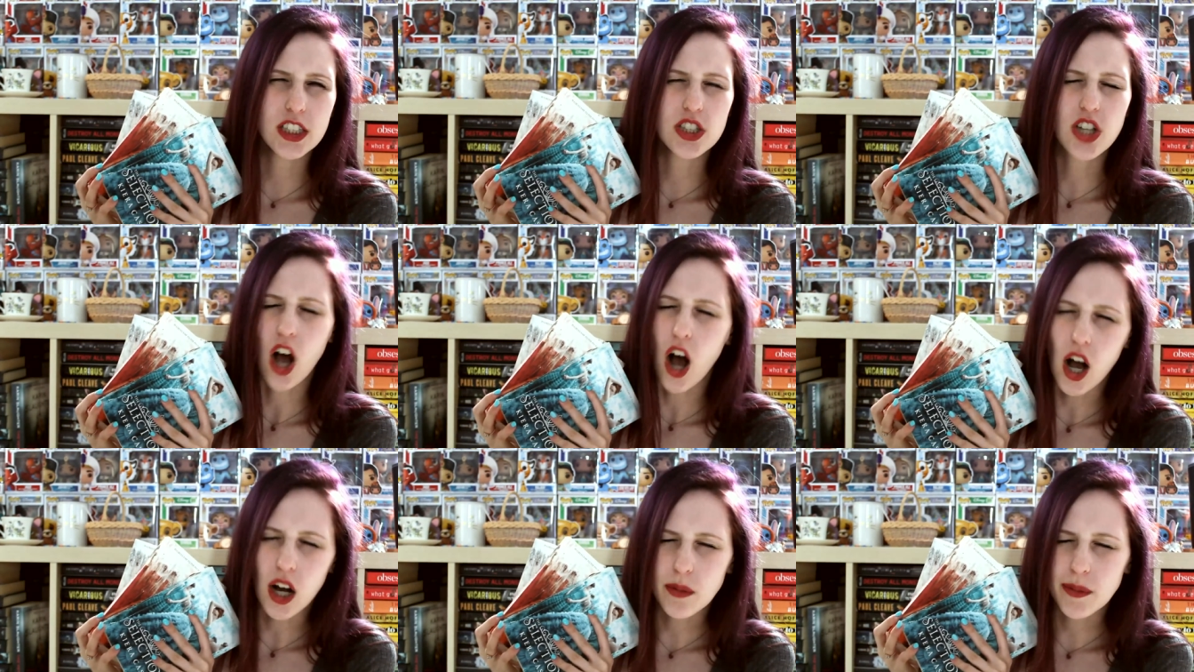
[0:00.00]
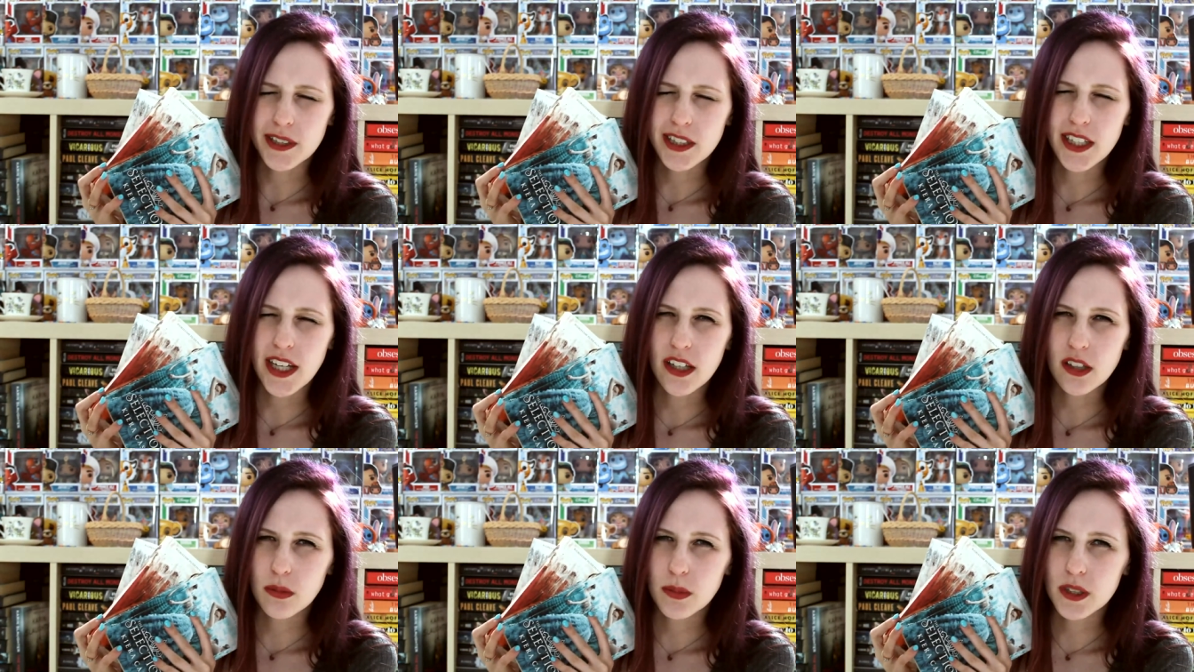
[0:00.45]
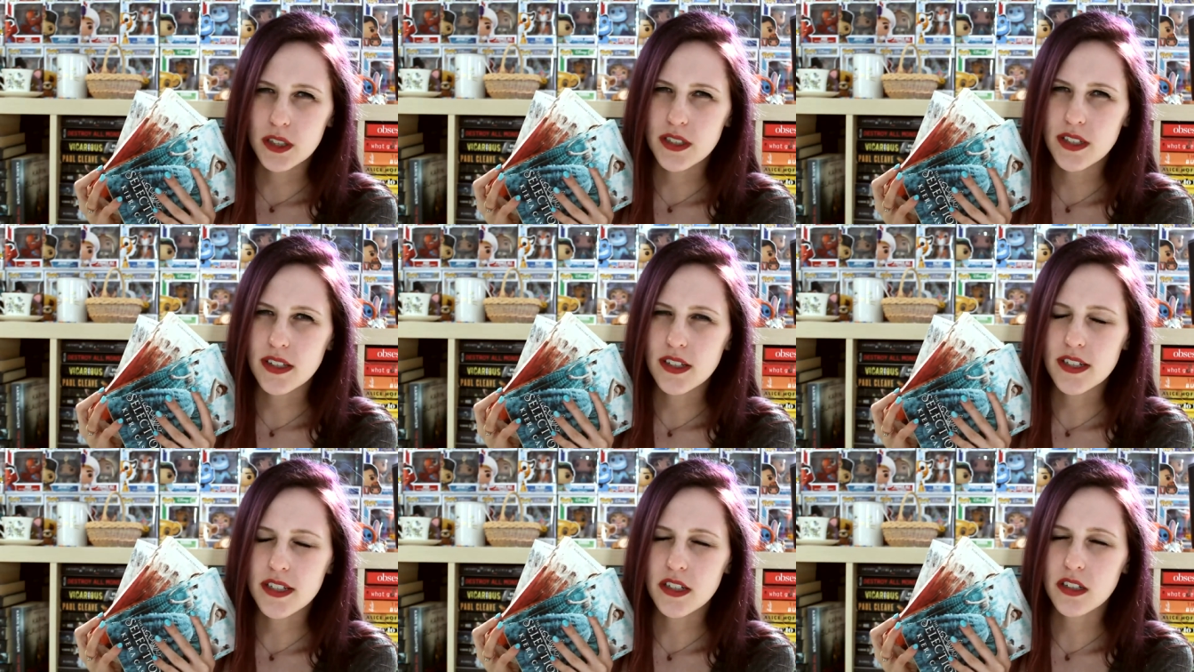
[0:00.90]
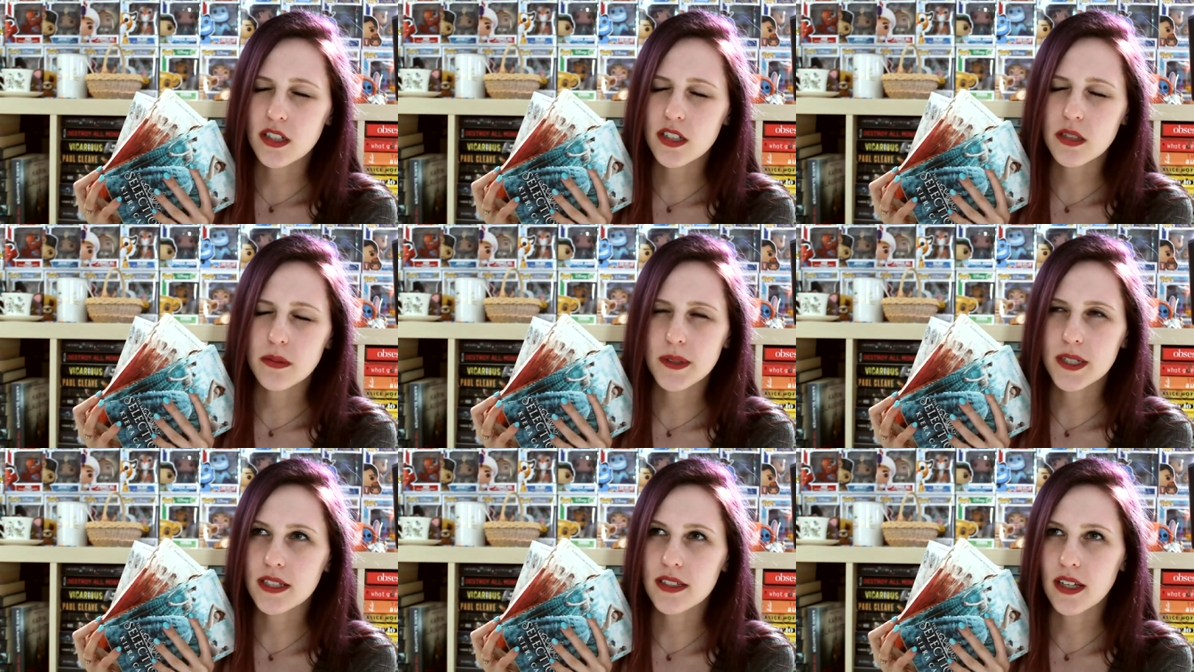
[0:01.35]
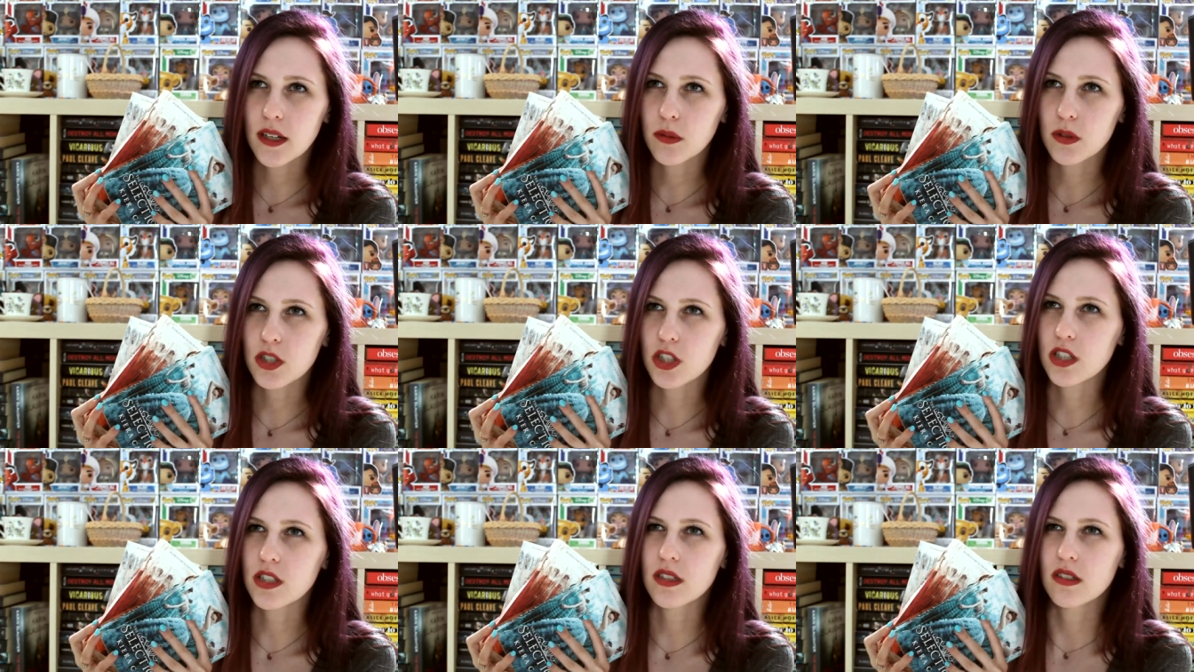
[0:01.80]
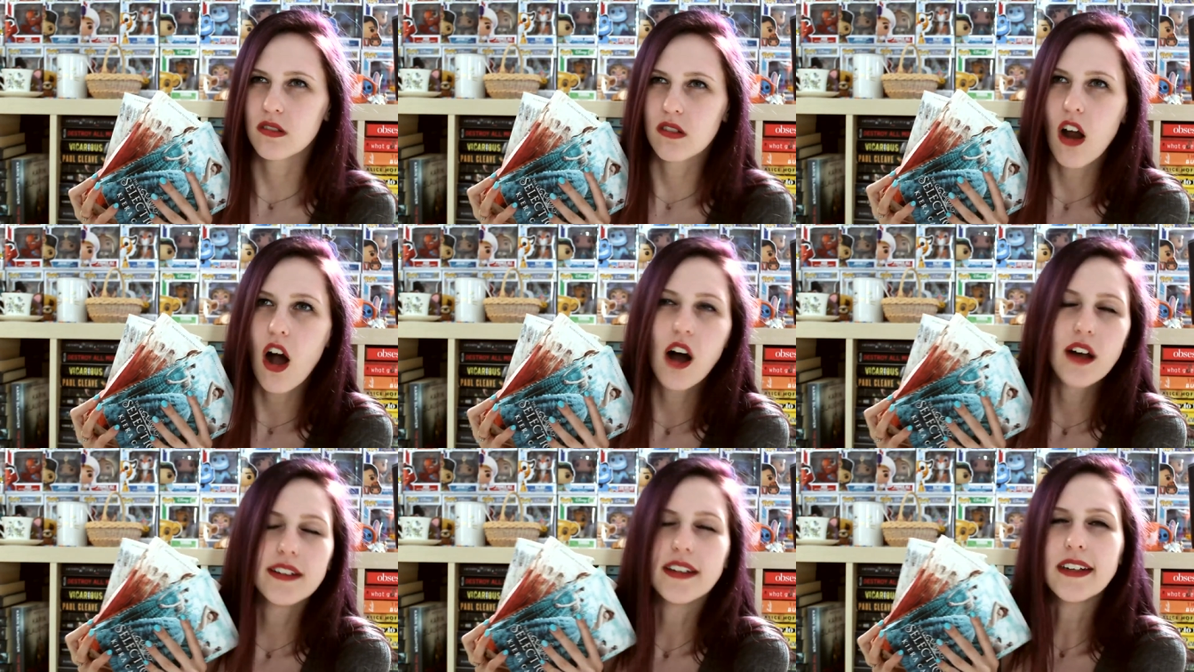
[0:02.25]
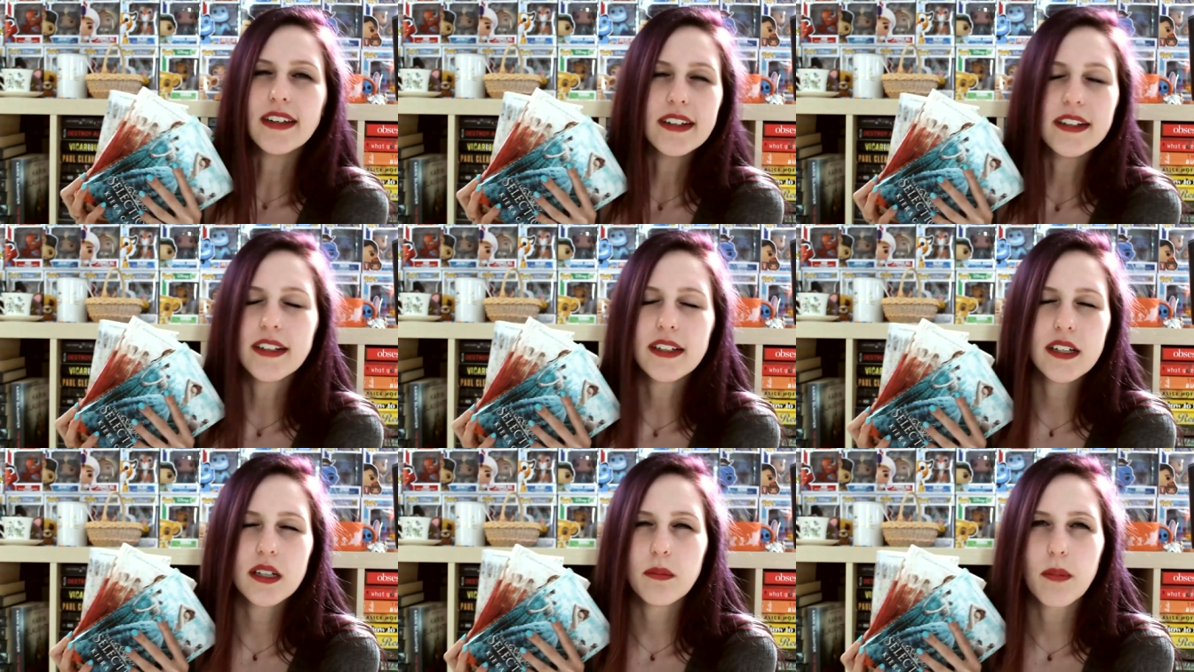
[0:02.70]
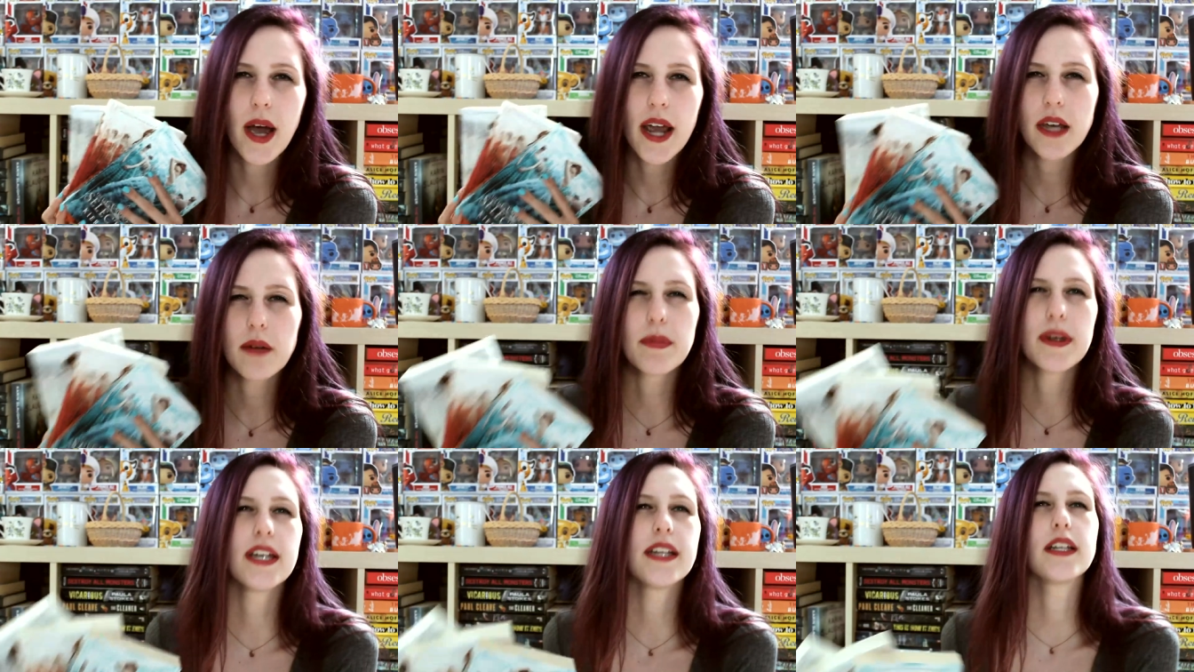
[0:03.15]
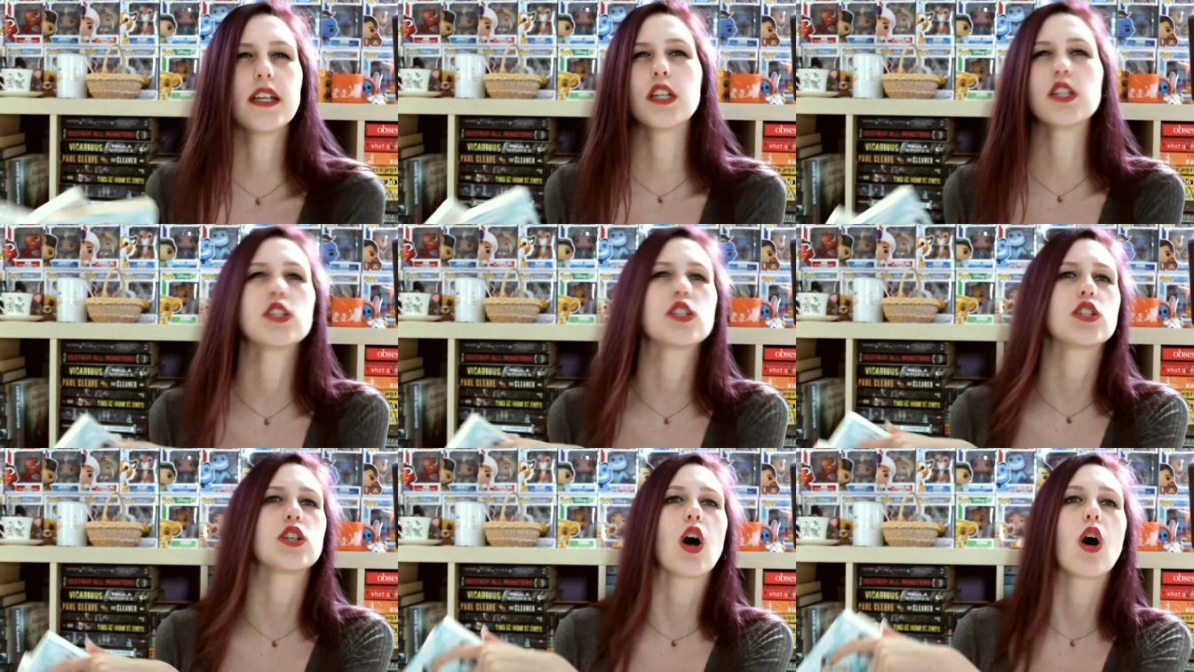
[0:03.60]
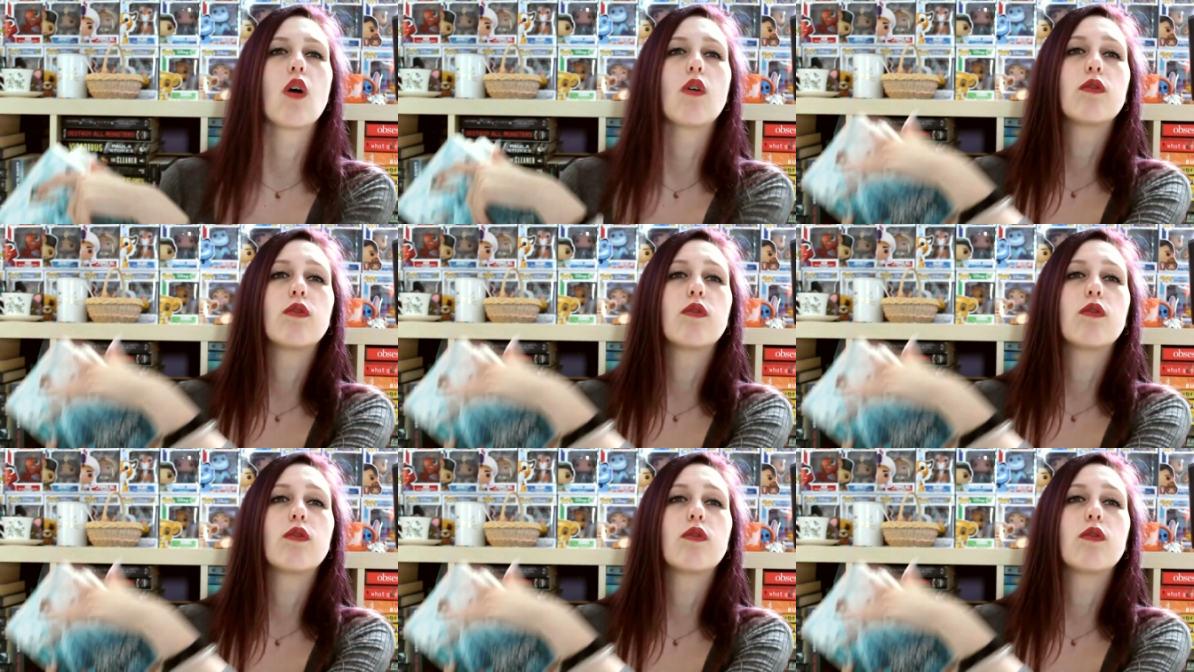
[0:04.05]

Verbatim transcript: to talk about the other books in this series because they were just not needed in my opinion so